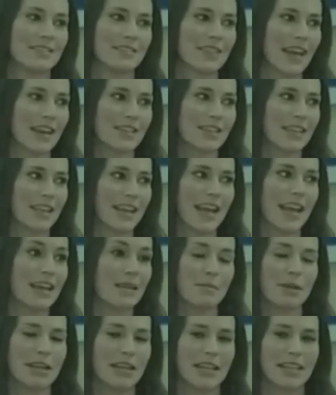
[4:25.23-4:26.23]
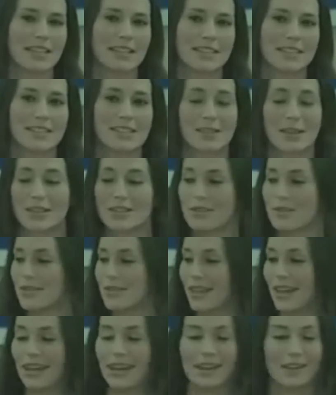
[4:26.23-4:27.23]
catching anybody. So I just
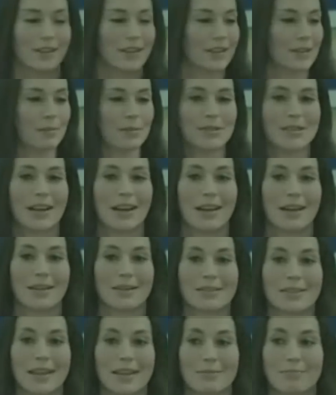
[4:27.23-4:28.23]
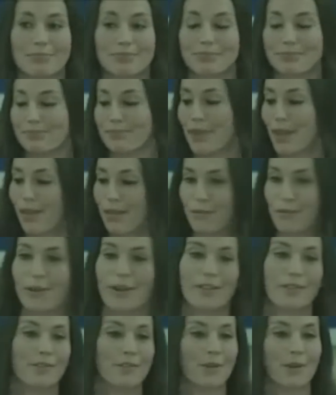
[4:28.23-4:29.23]
was like, I look at the baton, I was like, threw it
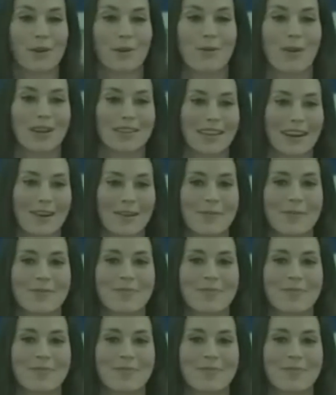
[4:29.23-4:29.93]
on the floor and walked out.